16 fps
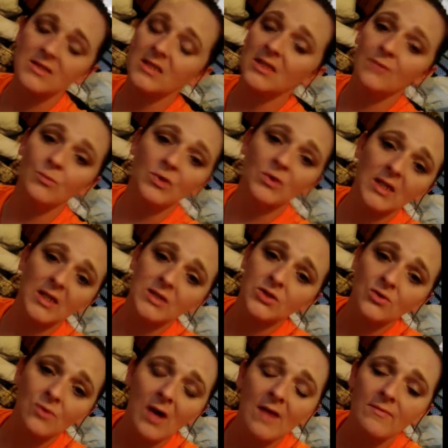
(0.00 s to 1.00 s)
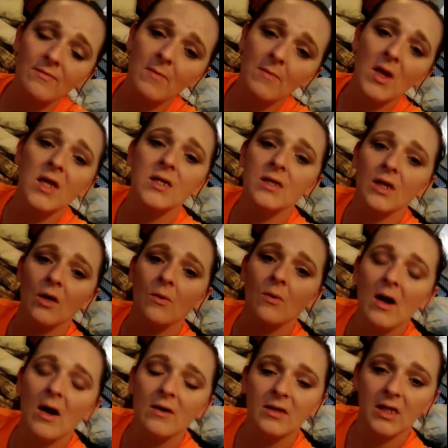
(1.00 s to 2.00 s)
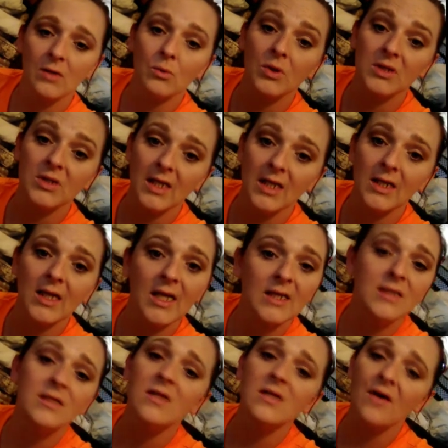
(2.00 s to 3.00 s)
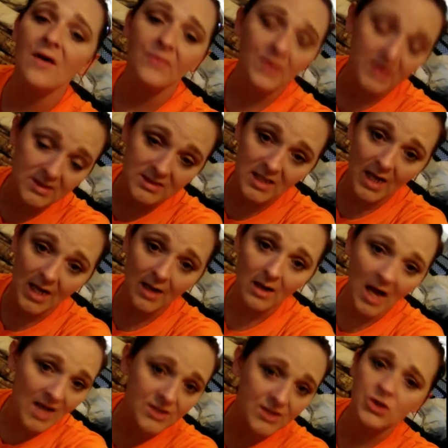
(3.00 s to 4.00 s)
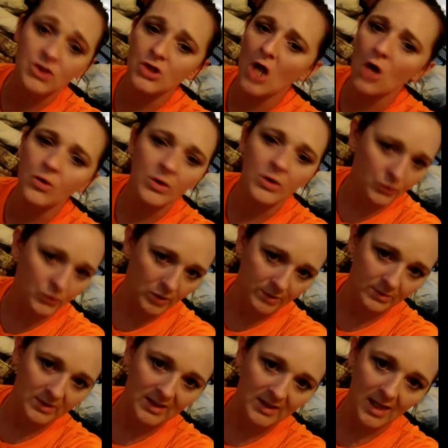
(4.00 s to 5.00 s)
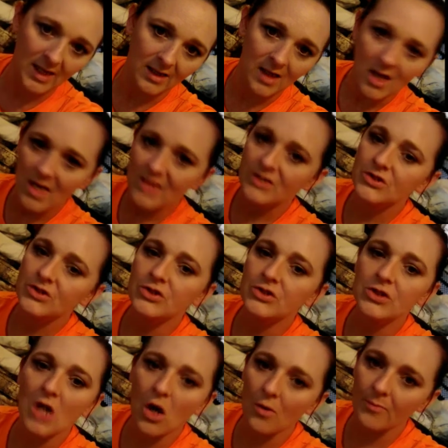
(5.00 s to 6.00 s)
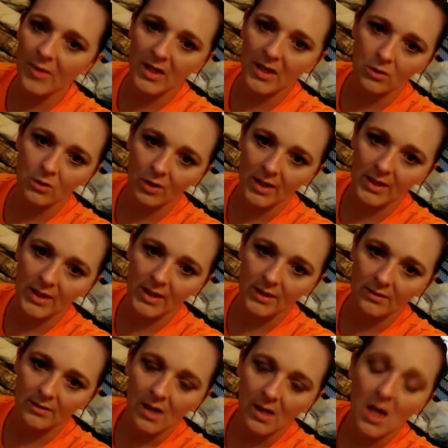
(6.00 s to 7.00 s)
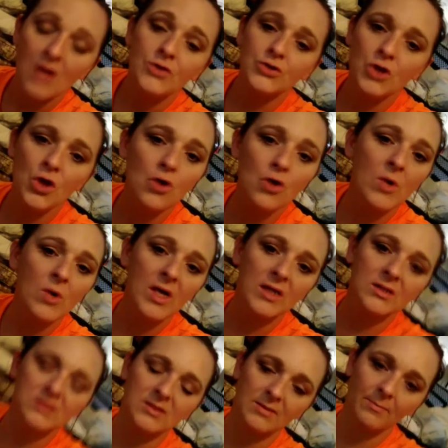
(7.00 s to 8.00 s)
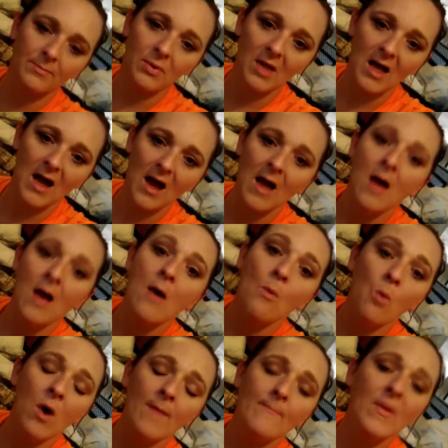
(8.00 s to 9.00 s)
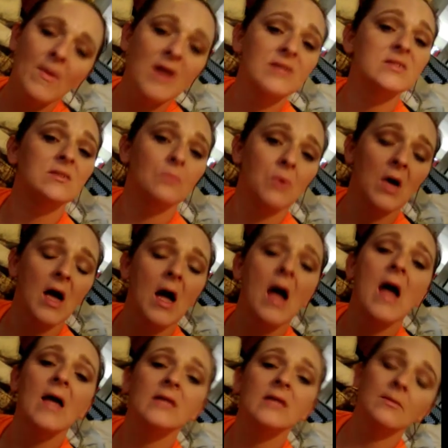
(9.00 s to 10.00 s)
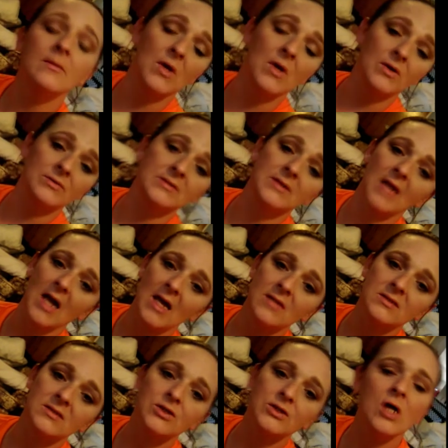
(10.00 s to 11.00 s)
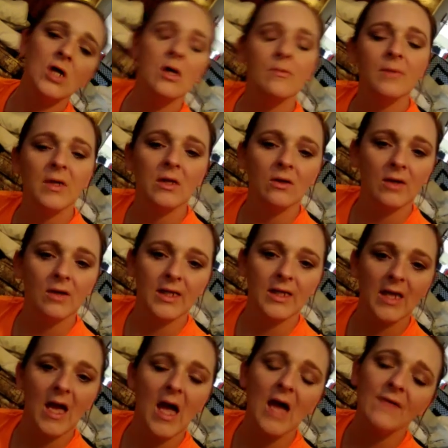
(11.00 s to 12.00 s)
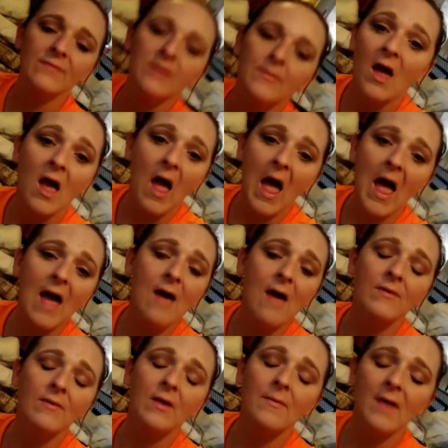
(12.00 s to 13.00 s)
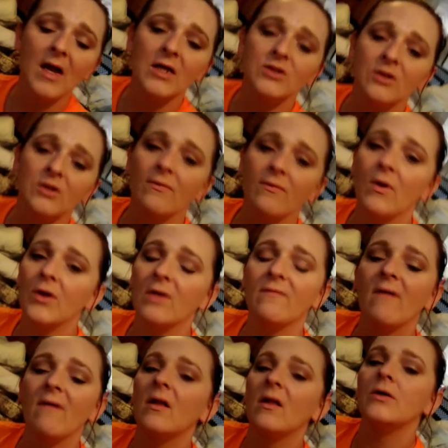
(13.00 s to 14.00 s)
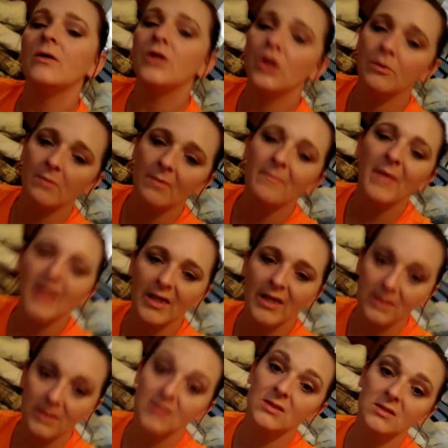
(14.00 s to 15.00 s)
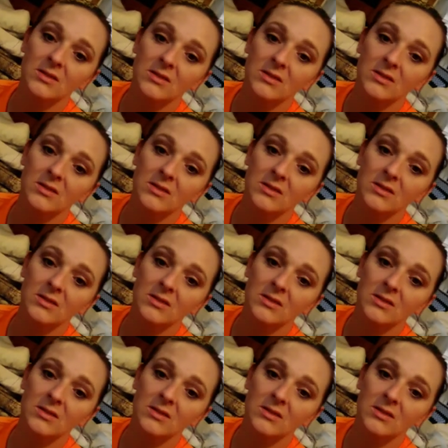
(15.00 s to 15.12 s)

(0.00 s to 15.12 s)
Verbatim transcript: And then when they do have the money to go out and get what they need, nothing's there. I don't agree with that. Don't be greedy. 2 weeks supply, 1 month supply at the most, guys. Don't be greedy. Have compassion for your fellow human beings.